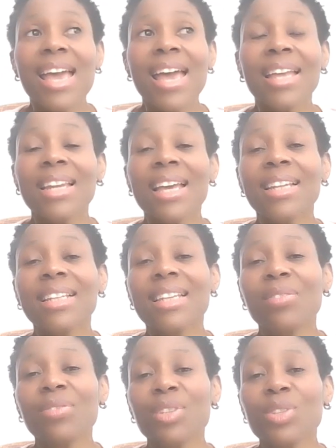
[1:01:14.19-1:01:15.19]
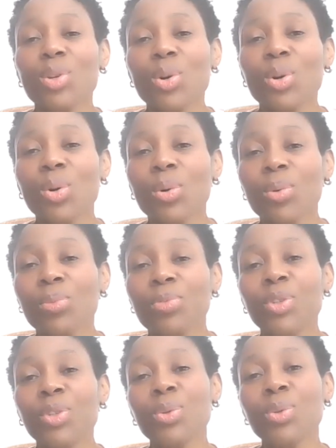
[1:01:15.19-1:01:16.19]
and give us your
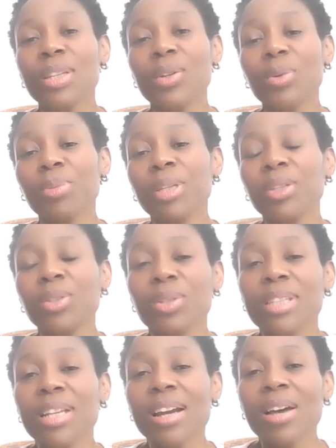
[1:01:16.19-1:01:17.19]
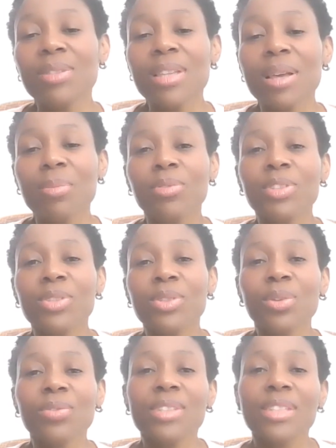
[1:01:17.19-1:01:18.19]
views and opinions around some of these
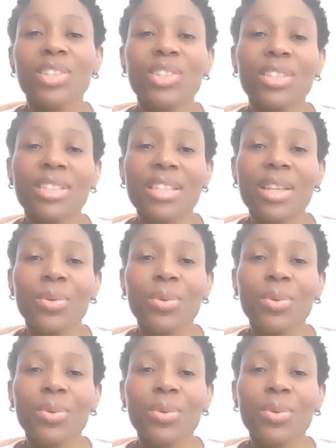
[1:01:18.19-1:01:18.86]
conversations that